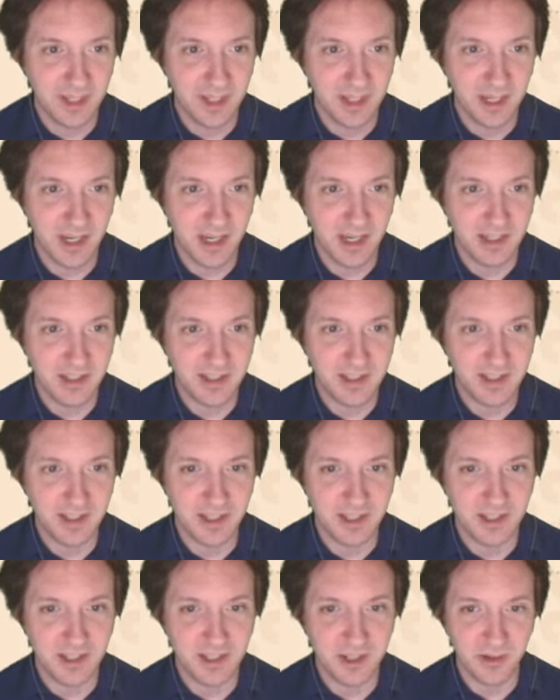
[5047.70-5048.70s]
I
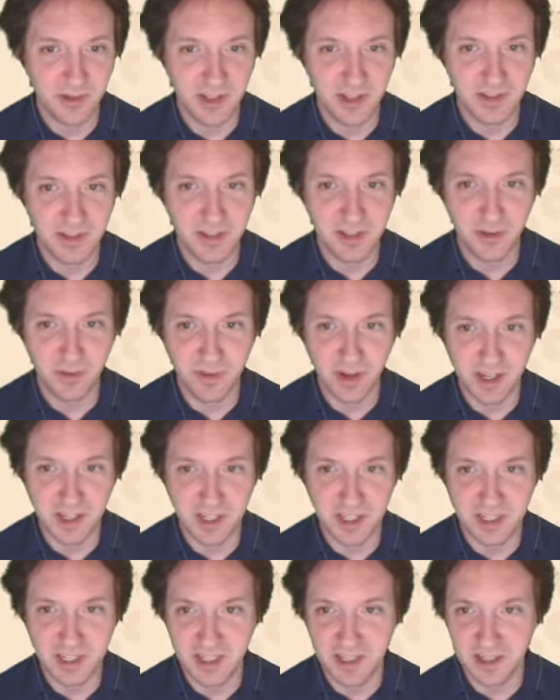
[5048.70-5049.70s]
see. So
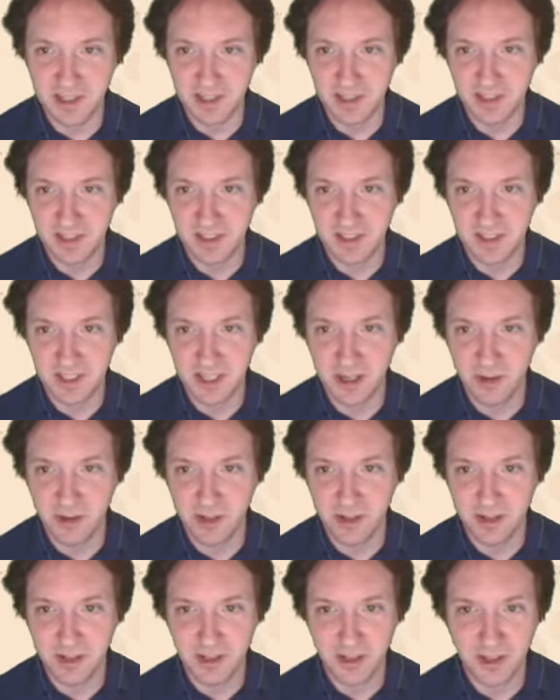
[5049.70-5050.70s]
finding data disks is how
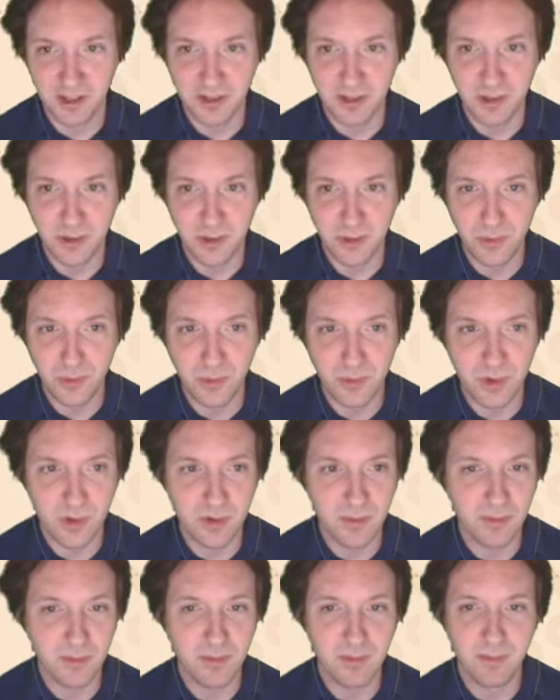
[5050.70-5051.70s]
I unlock new
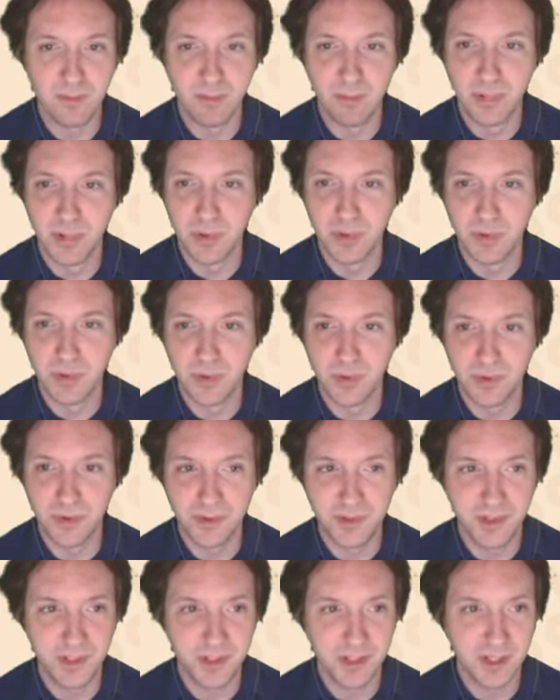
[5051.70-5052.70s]

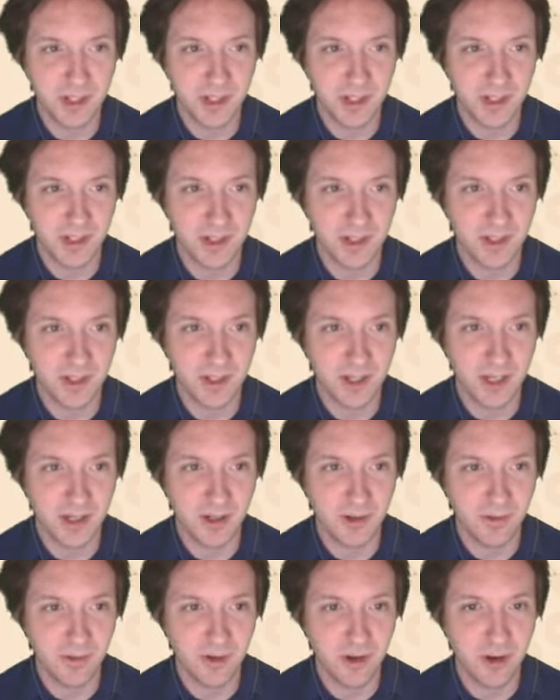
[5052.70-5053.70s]
builds. I
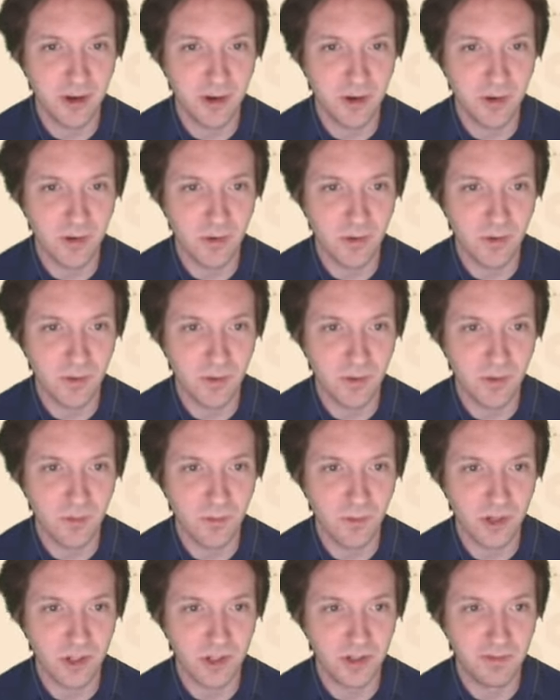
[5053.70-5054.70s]
don't know
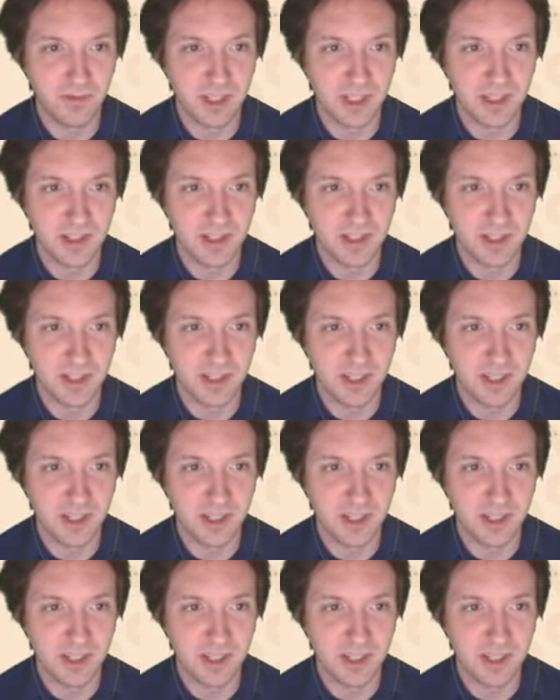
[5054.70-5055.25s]
which of these I